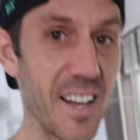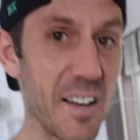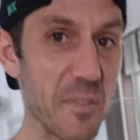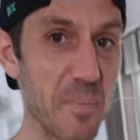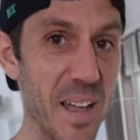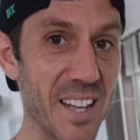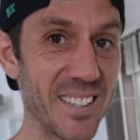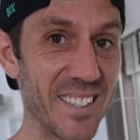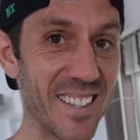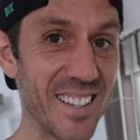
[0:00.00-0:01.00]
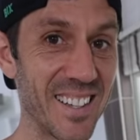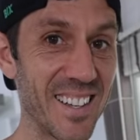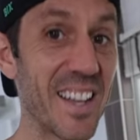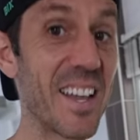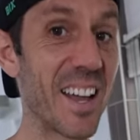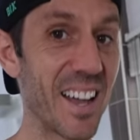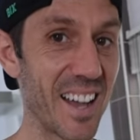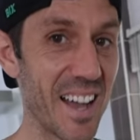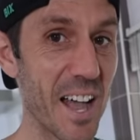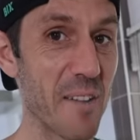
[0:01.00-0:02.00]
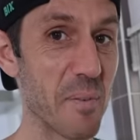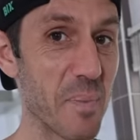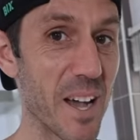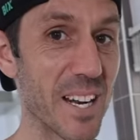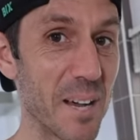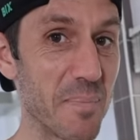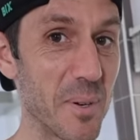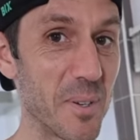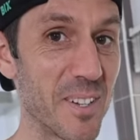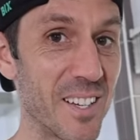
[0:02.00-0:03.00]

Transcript: I have a pen, I have a pineapple.